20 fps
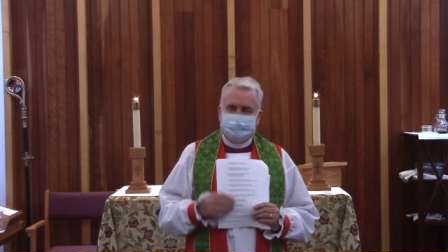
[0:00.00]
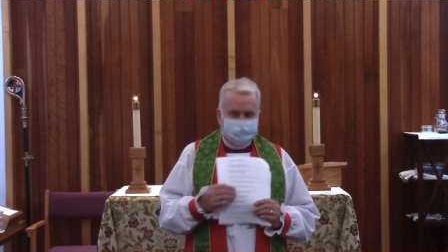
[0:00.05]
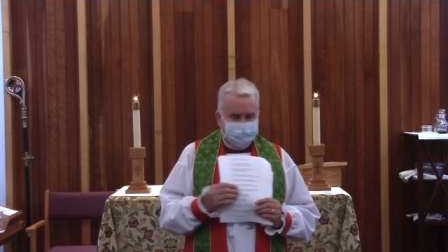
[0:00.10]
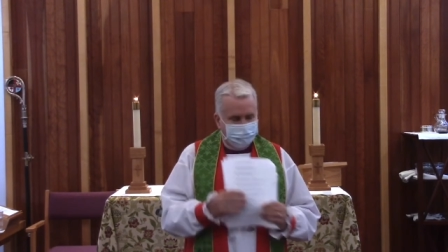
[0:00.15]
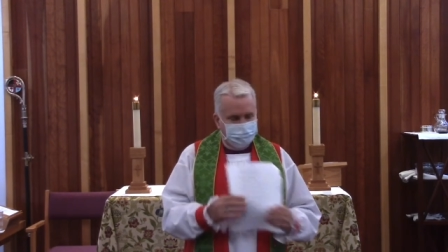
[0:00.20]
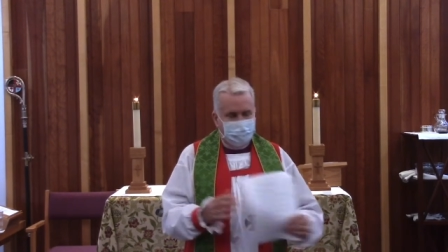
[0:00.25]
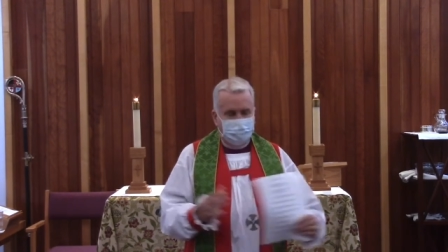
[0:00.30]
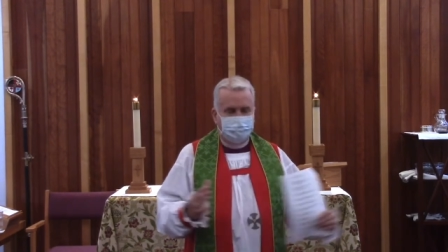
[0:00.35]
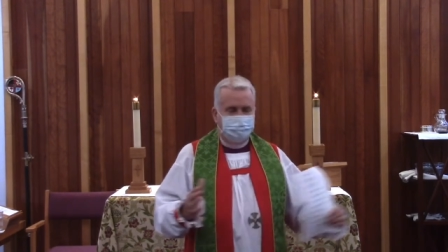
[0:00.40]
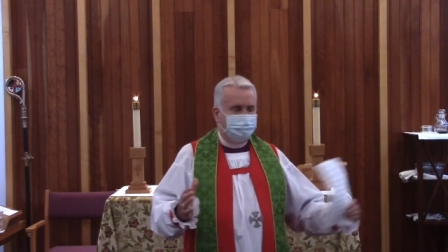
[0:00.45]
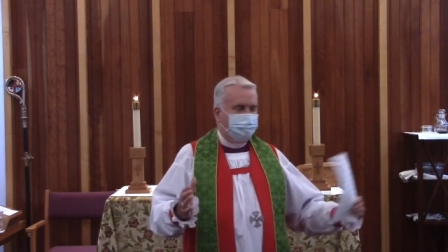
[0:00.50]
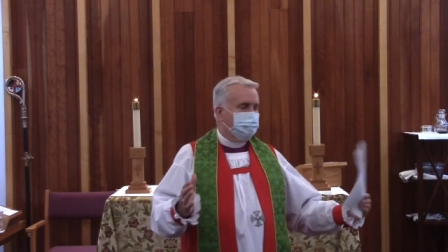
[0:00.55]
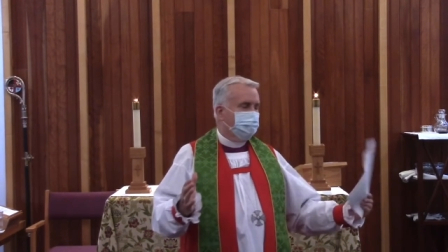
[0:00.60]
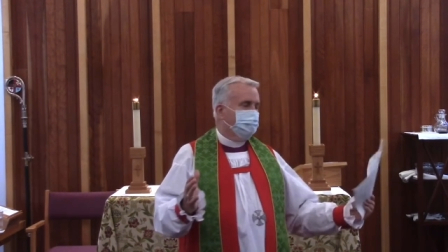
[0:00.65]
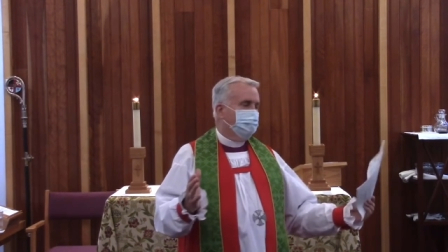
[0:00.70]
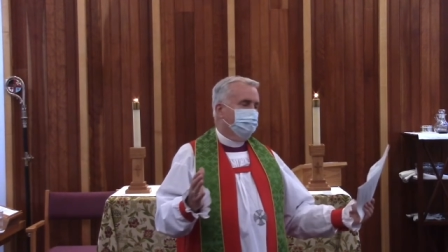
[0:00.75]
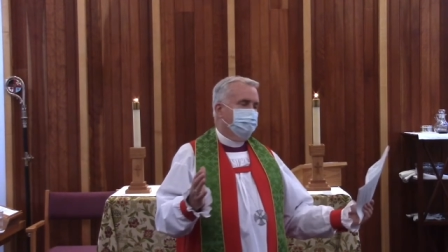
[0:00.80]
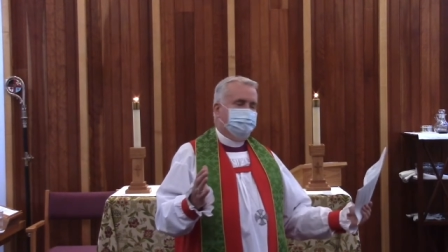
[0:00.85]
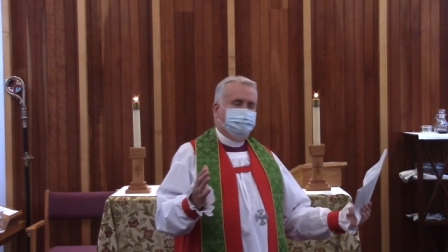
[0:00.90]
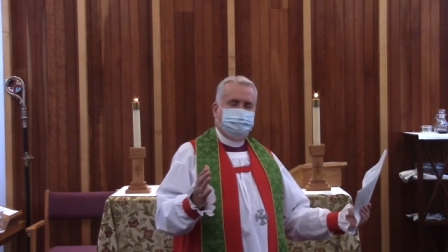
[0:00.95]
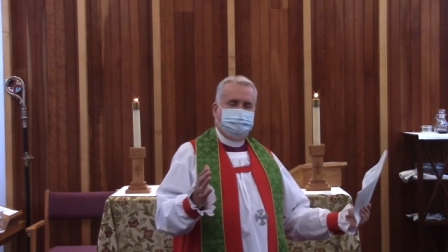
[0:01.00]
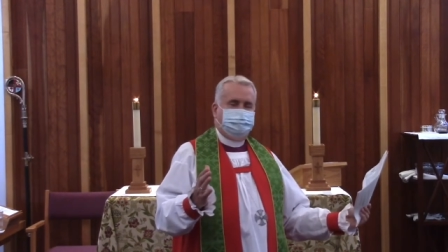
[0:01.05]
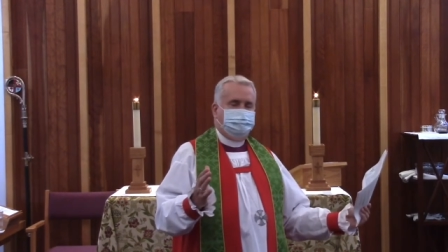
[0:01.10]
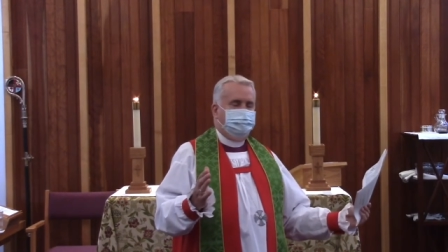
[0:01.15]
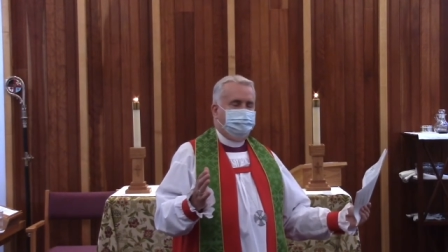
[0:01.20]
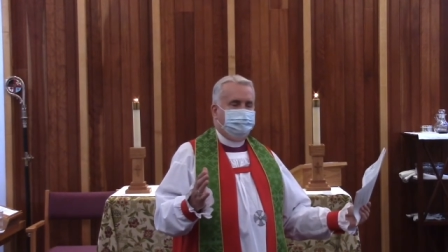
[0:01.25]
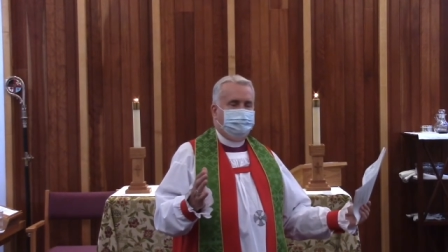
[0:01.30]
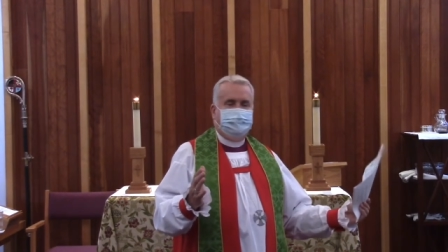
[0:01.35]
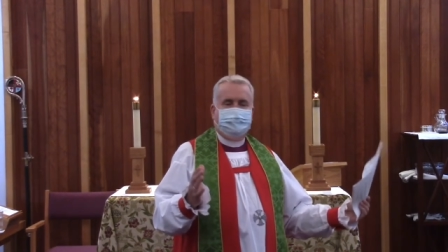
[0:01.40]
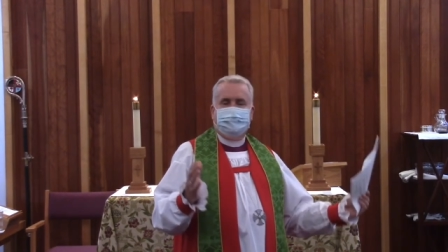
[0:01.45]
Everything
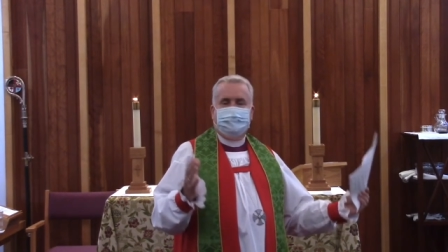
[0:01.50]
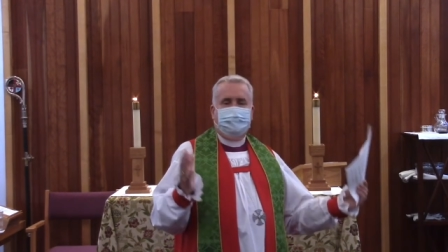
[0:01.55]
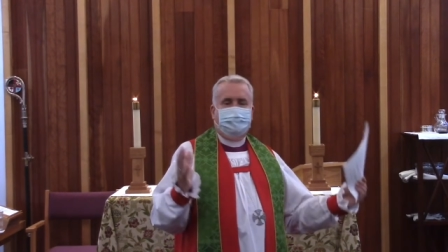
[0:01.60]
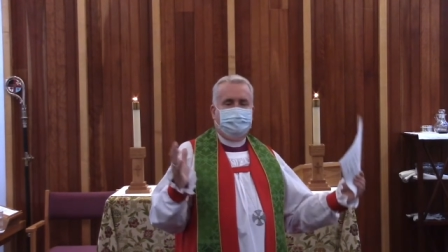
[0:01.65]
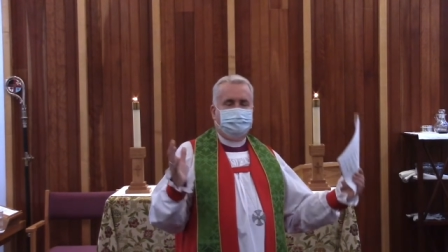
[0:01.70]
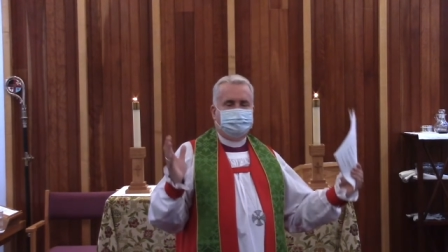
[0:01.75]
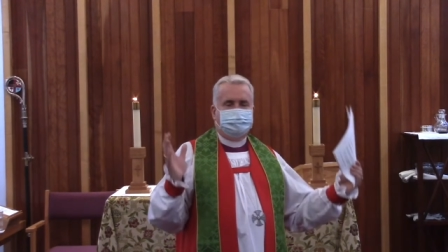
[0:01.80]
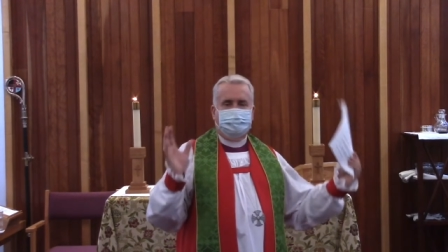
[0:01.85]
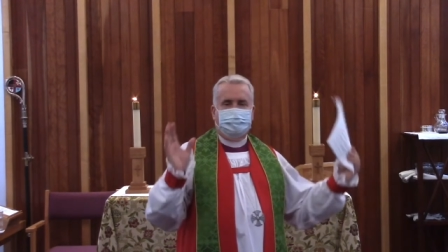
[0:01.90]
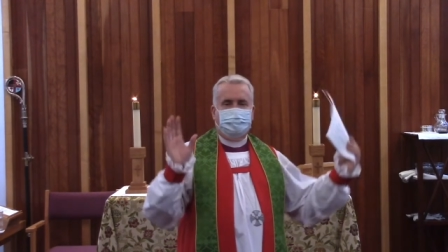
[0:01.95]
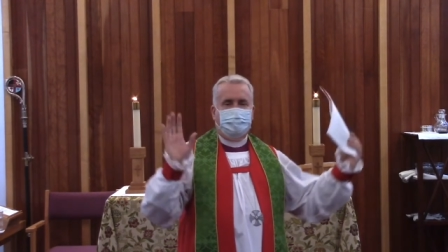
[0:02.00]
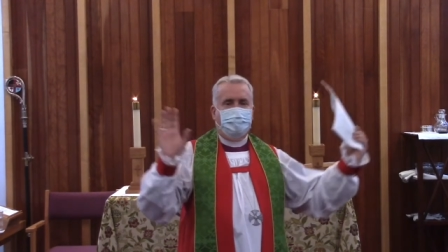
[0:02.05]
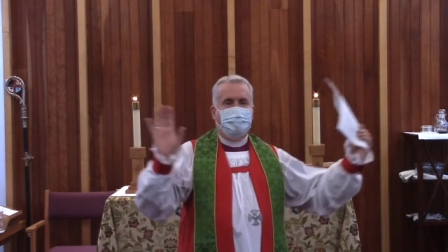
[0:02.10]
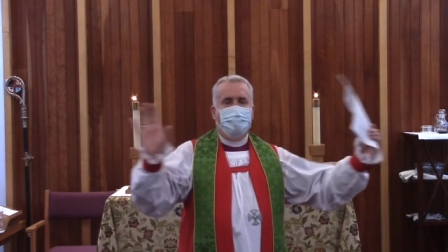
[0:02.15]
else is like